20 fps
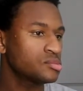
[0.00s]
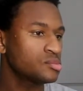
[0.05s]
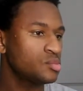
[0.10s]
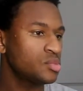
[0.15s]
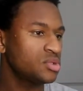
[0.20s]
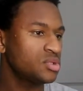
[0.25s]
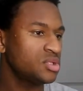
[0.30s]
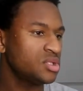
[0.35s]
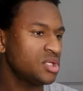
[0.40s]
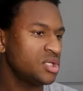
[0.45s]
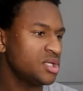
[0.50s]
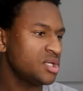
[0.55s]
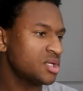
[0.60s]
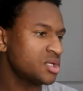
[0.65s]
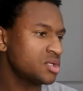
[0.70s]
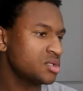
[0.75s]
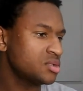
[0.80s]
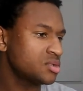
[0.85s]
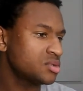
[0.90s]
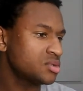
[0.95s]
What the
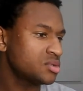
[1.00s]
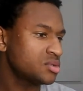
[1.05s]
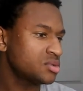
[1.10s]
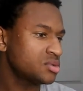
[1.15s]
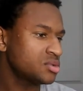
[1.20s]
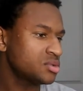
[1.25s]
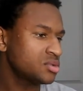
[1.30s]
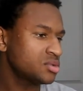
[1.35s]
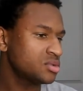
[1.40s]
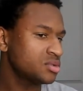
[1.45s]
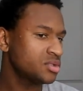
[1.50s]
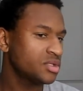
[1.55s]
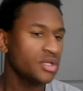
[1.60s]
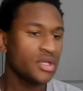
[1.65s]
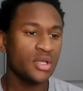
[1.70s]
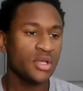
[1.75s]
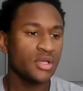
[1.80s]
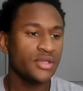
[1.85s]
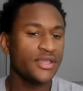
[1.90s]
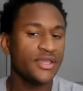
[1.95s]
heck?
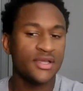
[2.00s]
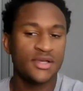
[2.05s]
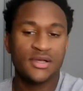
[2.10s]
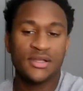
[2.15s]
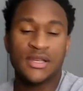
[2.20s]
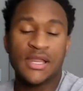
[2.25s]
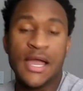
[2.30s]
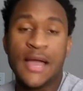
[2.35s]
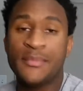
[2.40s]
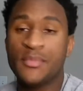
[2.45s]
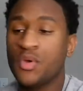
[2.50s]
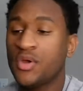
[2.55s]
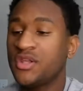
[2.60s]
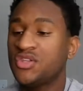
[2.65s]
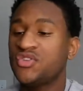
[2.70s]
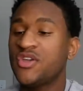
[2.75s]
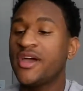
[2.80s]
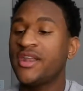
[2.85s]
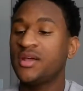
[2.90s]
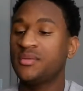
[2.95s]
Yeah, I'm gonna
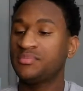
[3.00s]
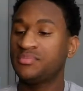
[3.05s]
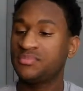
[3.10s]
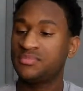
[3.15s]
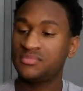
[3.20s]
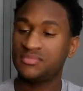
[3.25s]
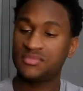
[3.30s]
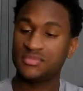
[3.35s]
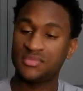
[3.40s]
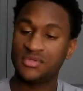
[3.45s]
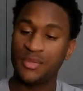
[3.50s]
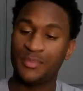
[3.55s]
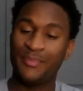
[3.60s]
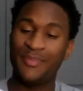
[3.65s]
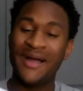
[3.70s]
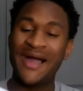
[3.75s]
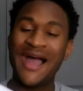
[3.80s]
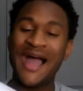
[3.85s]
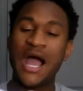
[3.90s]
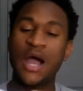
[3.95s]
try to
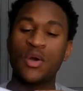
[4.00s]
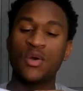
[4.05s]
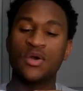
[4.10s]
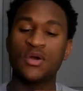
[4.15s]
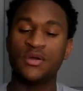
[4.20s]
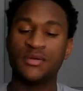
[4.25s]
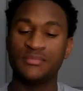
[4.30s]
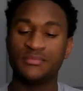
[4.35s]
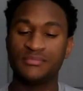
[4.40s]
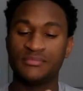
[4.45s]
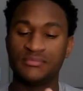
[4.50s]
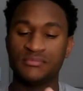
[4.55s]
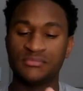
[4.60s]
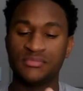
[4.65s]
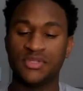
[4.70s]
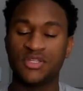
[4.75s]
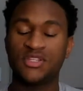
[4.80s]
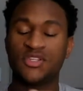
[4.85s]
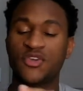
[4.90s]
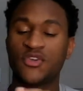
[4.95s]
power
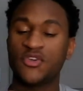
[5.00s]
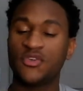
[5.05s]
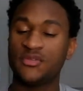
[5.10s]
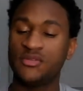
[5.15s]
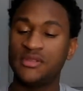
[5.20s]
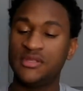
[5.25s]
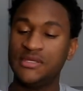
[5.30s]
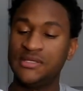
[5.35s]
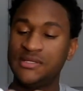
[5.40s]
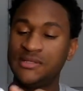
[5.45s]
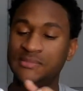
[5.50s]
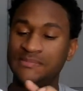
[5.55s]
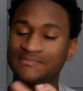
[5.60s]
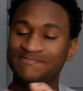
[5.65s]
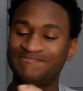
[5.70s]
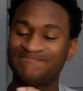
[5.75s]
to turn the